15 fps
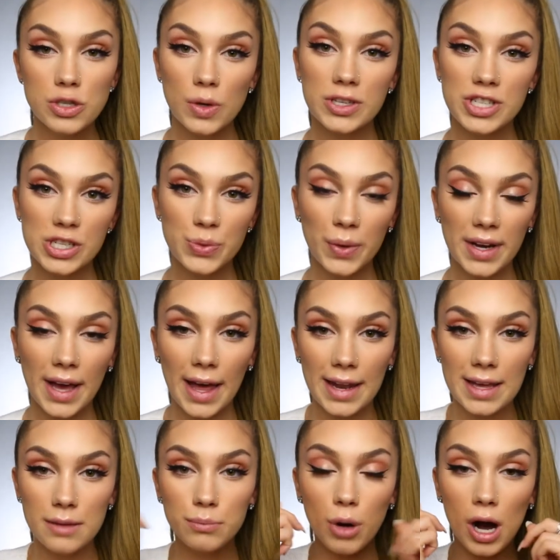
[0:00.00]
So I just went
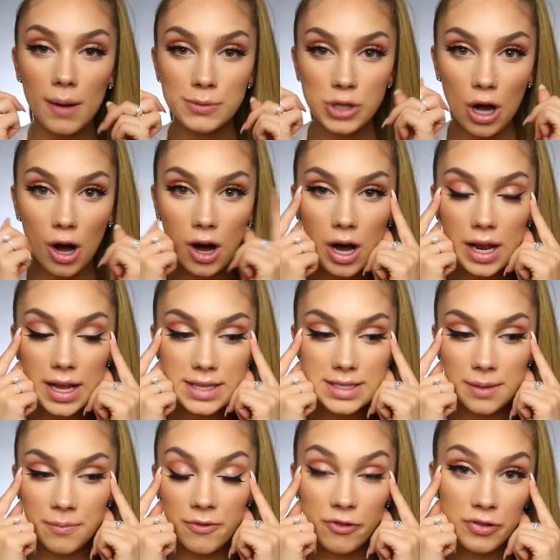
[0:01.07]
ahead and popped on
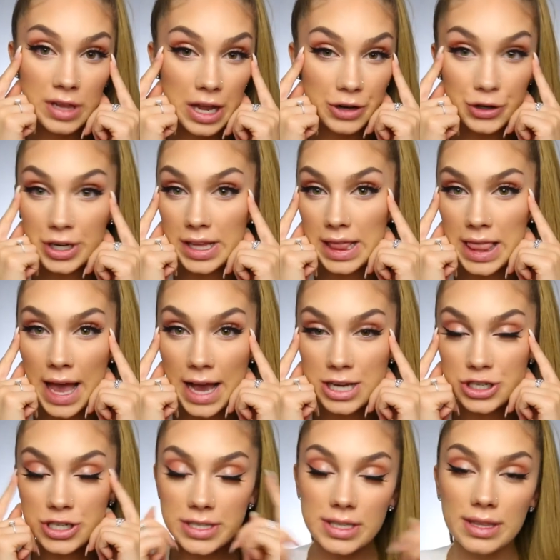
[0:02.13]
some fluttery
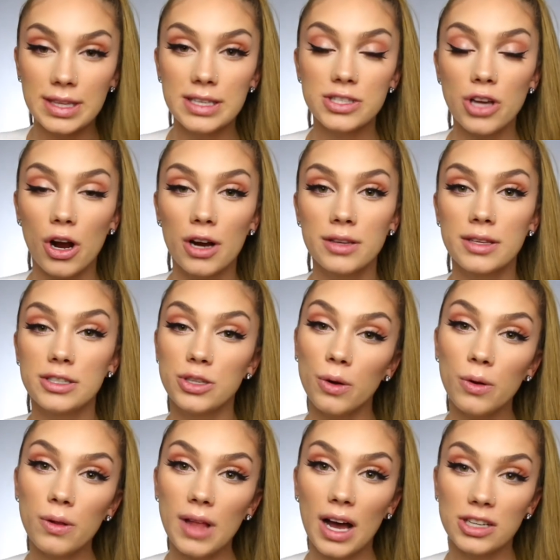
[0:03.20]
lashes. These are the
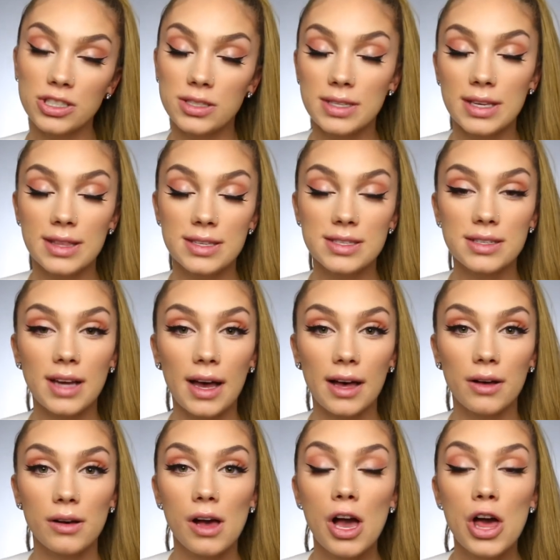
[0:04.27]
Dodo lashes in the
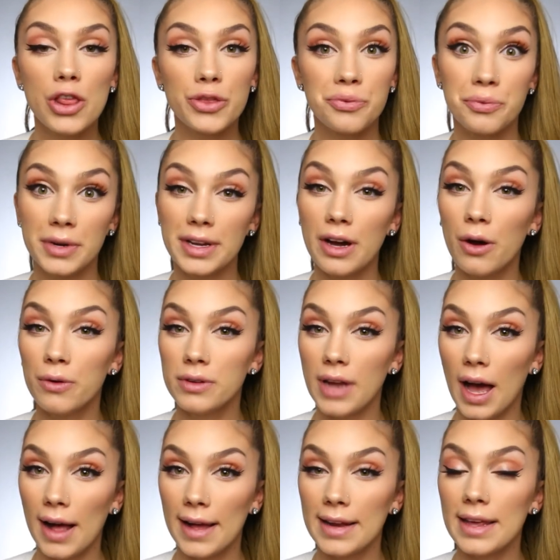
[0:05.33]
style three oh
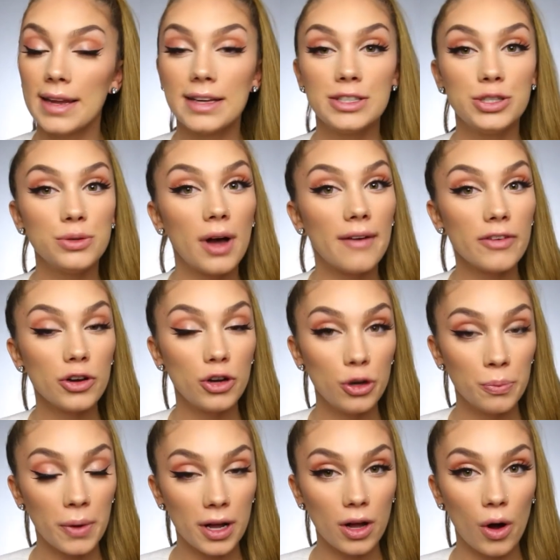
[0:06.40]
nine, and I do have a
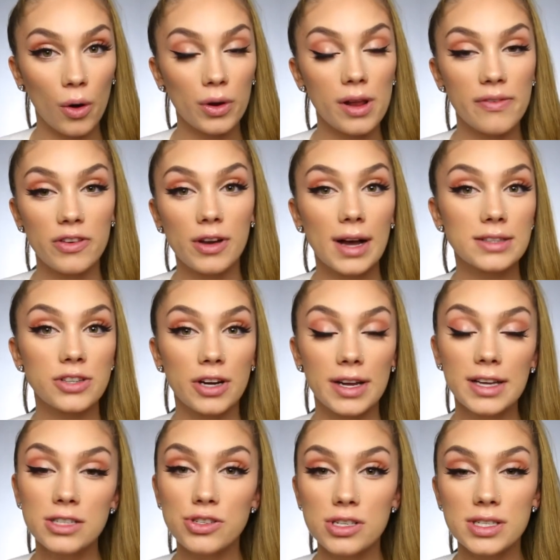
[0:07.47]
coupon code if you guys are
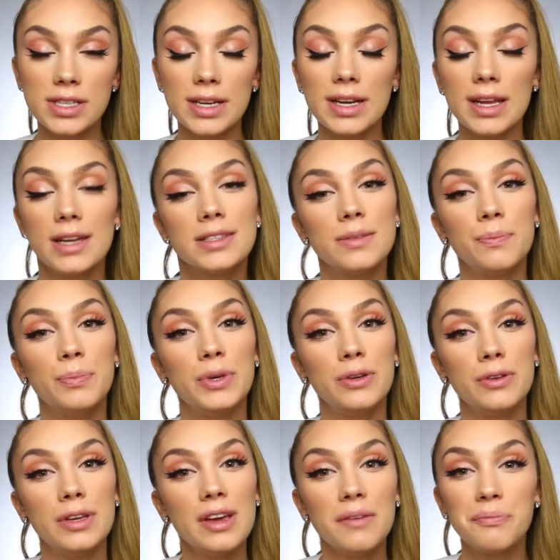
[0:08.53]
interested. It is
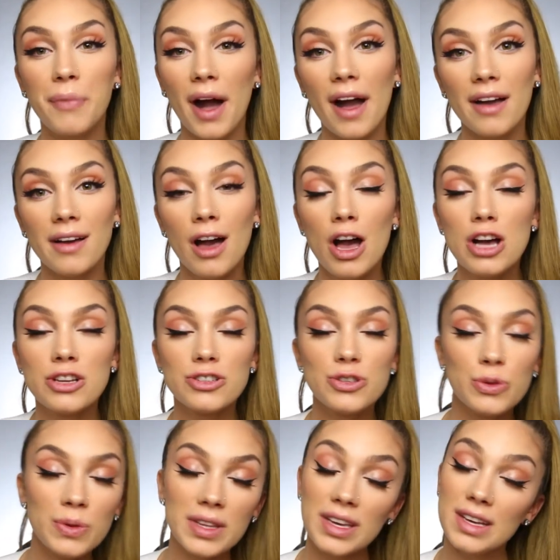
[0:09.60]
Beauty by
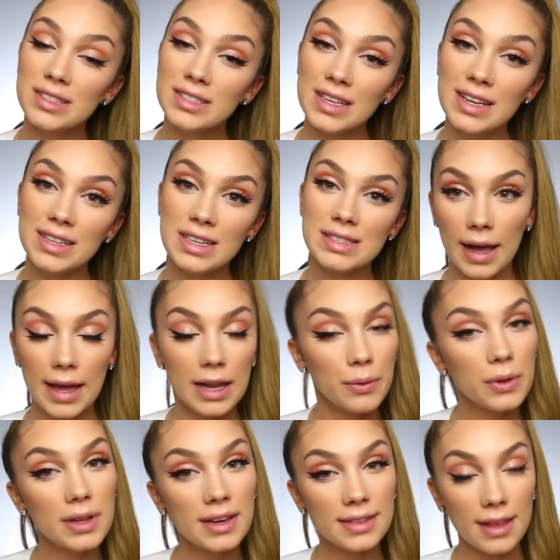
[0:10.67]
Julia Dantas, and I
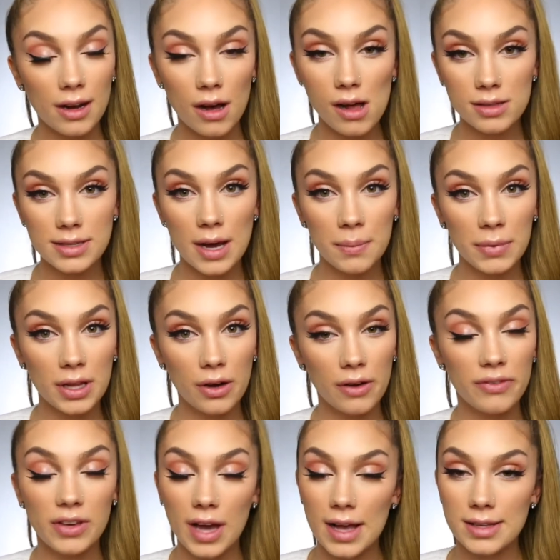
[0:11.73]
will link that all down below
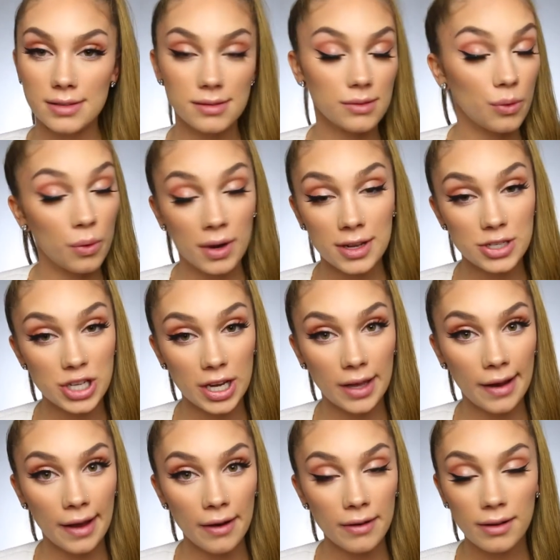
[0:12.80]
if you guys want to check
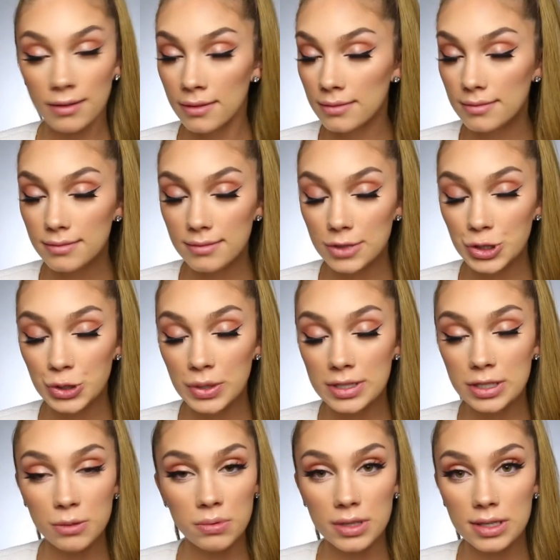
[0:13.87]
it out. Do
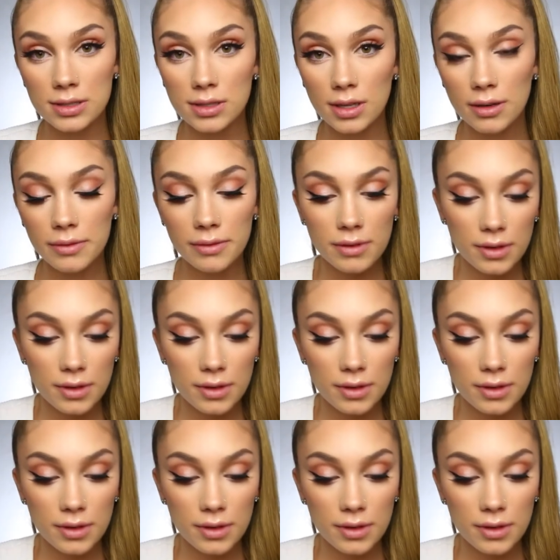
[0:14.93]
as you please though.